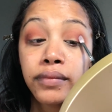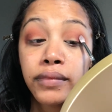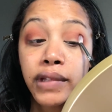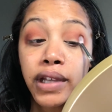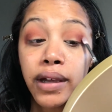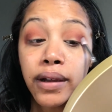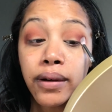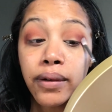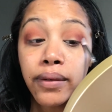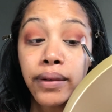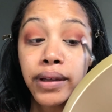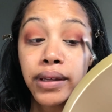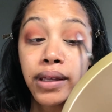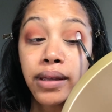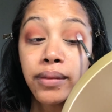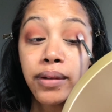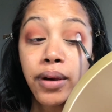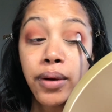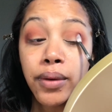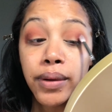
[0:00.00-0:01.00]
I know I
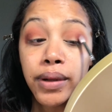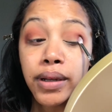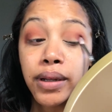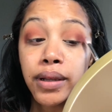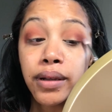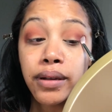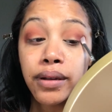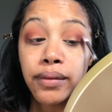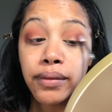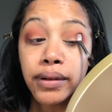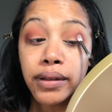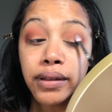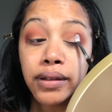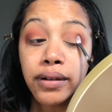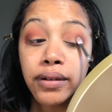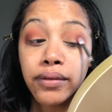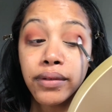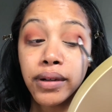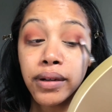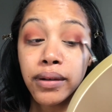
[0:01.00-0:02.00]
keep going in. I really
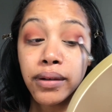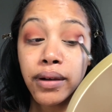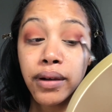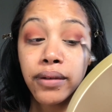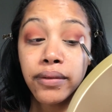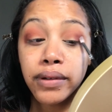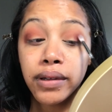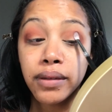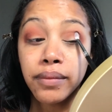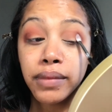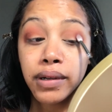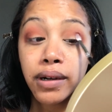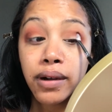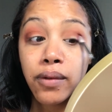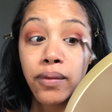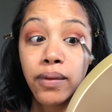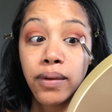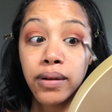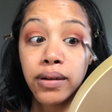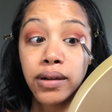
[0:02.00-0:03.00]
don't need to go in, but I
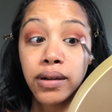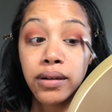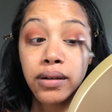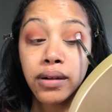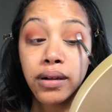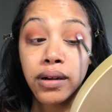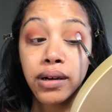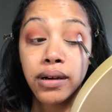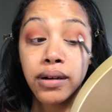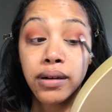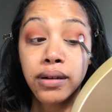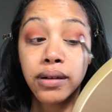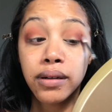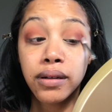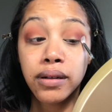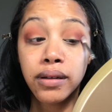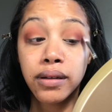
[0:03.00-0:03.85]
want it dark.